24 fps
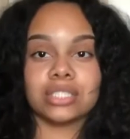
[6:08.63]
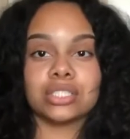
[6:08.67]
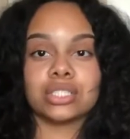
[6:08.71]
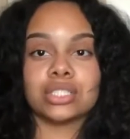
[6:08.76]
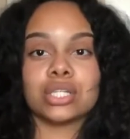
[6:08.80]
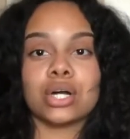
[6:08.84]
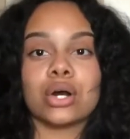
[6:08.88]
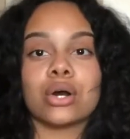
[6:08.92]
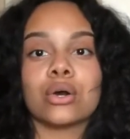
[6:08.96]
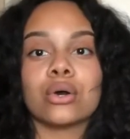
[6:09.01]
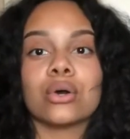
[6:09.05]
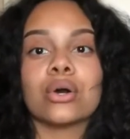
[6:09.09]

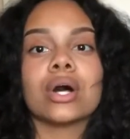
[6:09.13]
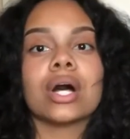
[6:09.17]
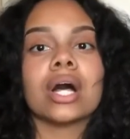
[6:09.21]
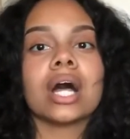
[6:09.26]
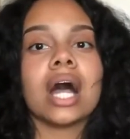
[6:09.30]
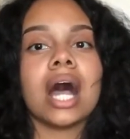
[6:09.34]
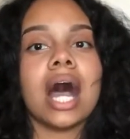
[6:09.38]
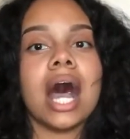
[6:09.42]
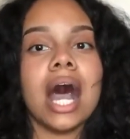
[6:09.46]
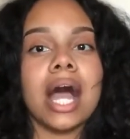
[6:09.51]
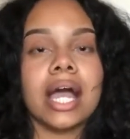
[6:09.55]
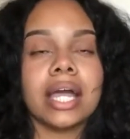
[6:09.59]
So
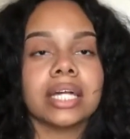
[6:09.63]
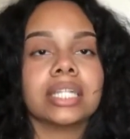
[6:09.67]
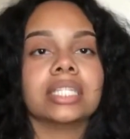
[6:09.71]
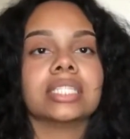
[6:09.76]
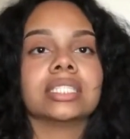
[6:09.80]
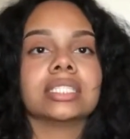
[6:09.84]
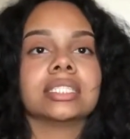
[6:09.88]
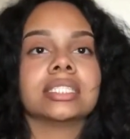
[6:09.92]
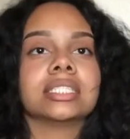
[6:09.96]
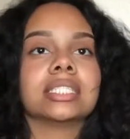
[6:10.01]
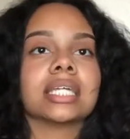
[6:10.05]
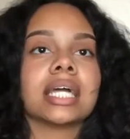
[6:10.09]
I
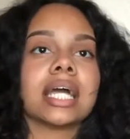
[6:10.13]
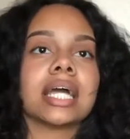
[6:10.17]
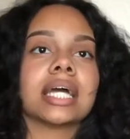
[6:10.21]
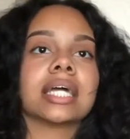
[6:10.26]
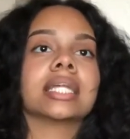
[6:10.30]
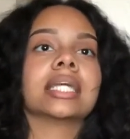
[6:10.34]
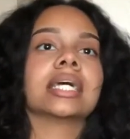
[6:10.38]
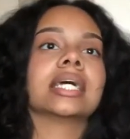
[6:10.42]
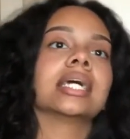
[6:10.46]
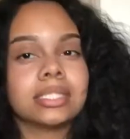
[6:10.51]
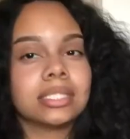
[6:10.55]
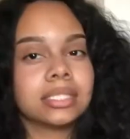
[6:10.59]
understand
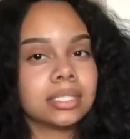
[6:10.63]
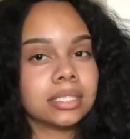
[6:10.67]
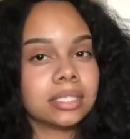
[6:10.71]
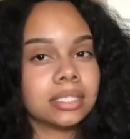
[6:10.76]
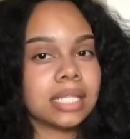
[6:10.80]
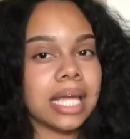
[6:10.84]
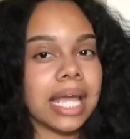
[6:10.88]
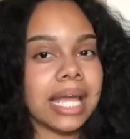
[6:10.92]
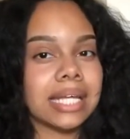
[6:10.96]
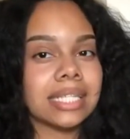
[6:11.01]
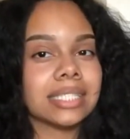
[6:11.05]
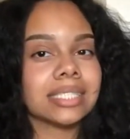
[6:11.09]
it
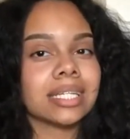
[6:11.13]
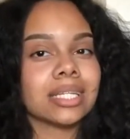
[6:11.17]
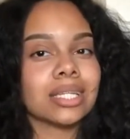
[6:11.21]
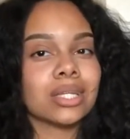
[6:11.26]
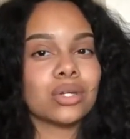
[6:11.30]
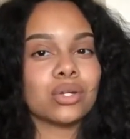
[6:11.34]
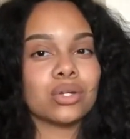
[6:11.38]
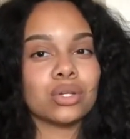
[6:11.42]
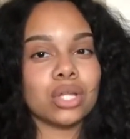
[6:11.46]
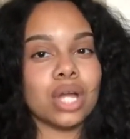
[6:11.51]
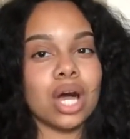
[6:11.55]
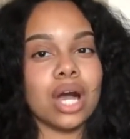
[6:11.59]
takes a
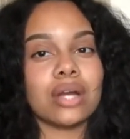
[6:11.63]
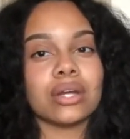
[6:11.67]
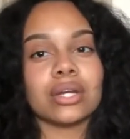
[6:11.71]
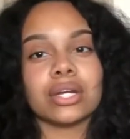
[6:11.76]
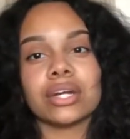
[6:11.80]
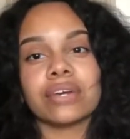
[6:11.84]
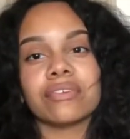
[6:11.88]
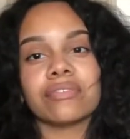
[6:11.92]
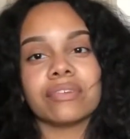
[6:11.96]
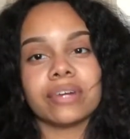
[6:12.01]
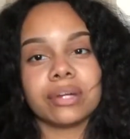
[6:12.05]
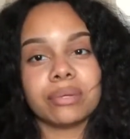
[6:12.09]
little
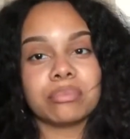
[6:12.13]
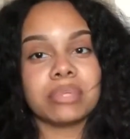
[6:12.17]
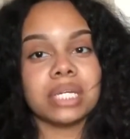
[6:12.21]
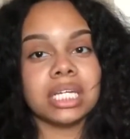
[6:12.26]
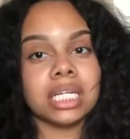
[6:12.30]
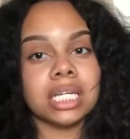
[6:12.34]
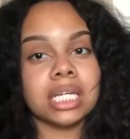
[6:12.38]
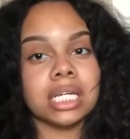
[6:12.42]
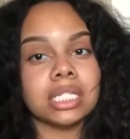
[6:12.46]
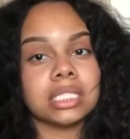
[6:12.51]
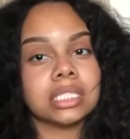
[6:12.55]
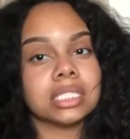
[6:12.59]
longer for
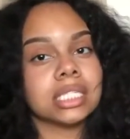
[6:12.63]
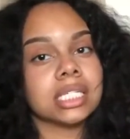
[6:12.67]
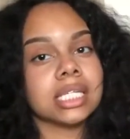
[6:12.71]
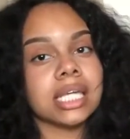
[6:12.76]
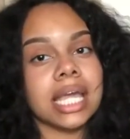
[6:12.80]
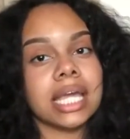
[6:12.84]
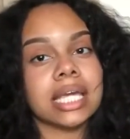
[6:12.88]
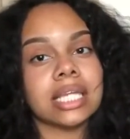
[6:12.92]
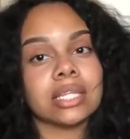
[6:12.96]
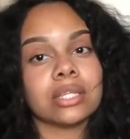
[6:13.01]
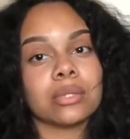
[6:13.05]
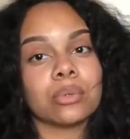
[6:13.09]
me to
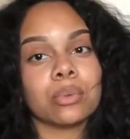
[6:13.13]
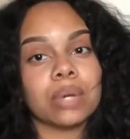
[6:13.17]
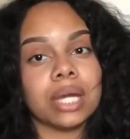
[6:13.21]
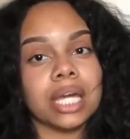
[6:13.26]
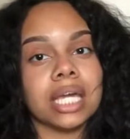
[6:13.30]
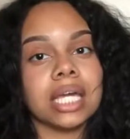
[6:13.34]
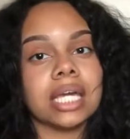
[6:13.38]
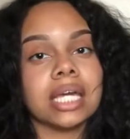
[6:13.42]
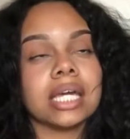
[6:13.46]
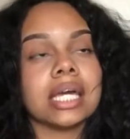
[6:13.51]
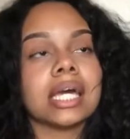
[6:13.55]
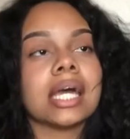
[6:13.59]
gain the
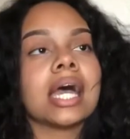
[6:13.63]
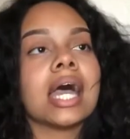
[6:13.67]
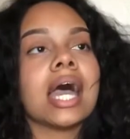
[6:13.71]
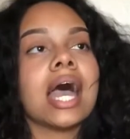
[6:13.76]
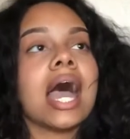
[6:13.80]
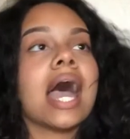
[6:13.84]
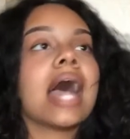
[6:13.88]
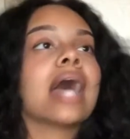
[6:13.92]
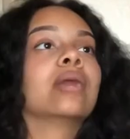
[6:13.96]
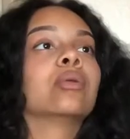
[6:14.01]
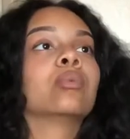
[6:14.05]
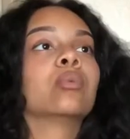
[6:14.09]
weight,
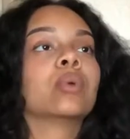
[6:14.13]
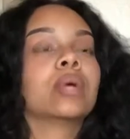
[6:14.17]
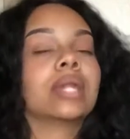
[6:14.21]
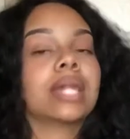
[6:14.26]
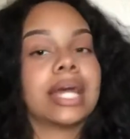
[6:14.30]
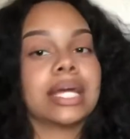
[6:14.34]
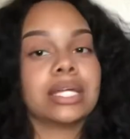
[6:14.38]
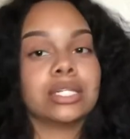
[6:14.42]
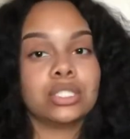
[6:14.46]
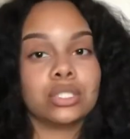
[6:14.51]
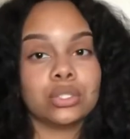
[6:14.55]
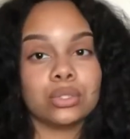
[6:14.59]
and when
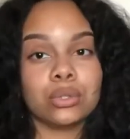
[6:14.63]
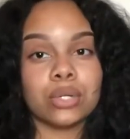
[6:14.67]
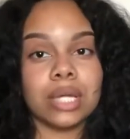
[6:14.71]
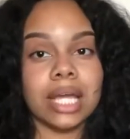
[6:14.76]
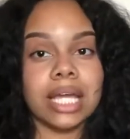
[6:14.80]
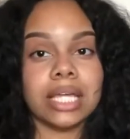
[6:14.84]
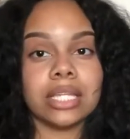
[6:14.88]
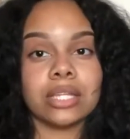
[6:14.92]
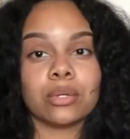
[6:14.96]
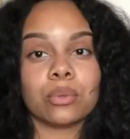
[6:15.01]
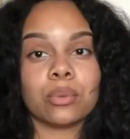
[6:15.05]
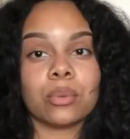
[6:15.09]
I do
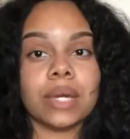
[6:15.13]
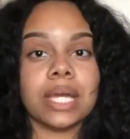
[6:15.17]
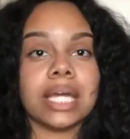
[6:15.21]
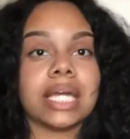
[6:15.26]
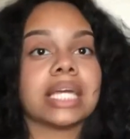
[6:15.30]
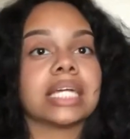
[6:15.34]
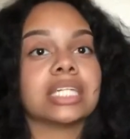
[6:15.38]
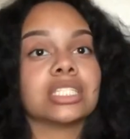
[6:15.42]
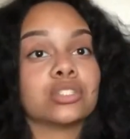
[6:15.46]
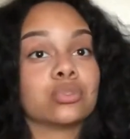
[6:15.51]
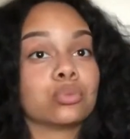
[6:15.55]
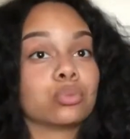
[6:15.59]
gain the weight,
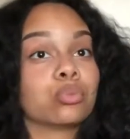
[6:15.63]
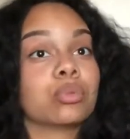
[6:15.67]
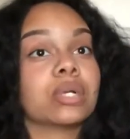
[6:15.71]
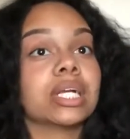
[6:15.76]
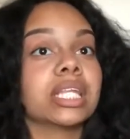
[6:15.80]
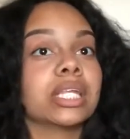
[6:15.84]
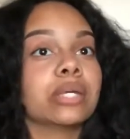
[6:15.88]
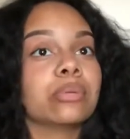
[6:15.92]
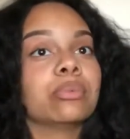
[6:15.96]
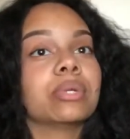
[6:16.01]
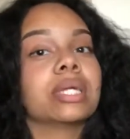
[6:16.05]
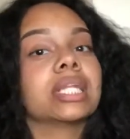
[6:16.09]
it's
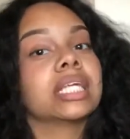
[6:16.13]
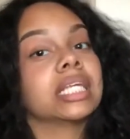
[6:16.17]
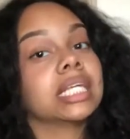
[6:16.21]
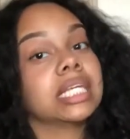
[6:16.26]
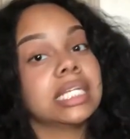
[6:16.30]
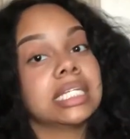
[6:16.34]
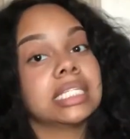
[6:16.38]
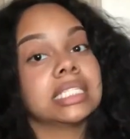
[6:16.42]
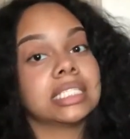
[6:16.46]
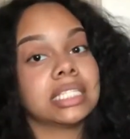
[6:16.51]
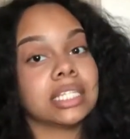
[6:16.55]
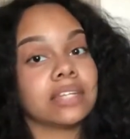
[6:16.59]
really, really
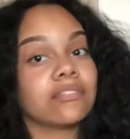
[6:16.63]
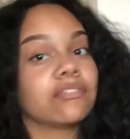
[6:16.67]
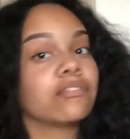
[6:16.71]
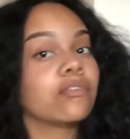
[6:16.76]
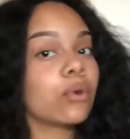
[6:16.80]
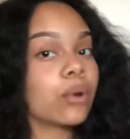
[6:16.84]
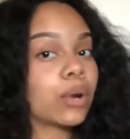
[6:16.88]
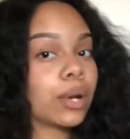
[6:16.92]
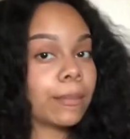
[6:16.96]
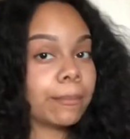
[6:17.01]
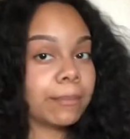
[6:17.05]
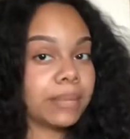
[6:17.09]
easy
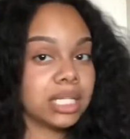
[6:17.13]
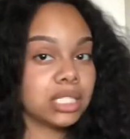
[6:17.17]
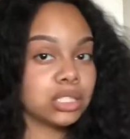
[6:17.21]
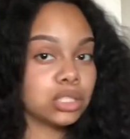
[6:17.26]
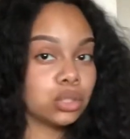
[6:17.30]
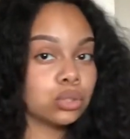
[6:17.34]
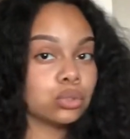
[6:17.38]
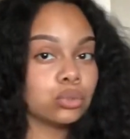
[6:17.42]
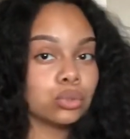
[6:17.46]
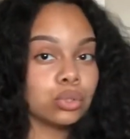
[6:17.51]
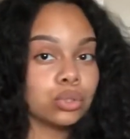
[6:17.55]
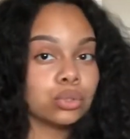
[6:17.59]
for me
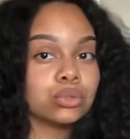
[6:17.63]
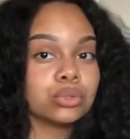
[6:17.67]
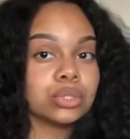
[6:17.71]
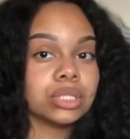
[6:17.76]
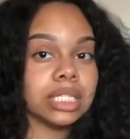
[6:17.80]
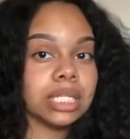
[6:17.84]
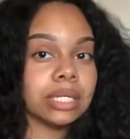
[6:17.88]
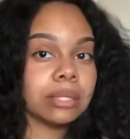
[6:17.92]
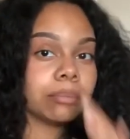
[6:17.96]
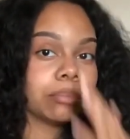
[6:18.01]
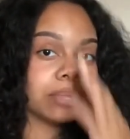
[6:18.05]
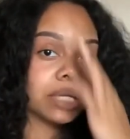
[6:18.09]
to lose
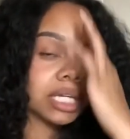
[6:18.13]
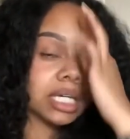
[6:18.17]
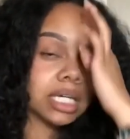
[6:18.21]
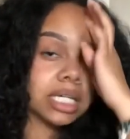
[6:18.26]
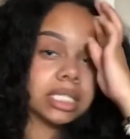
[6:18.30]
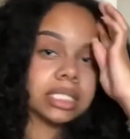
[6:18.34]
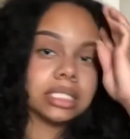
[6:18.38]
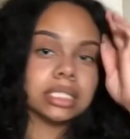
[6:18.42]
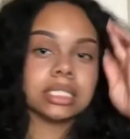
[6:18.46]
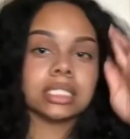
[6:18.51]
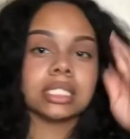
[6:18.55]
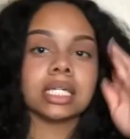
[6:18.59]
it,
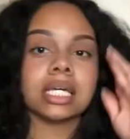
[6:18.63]
because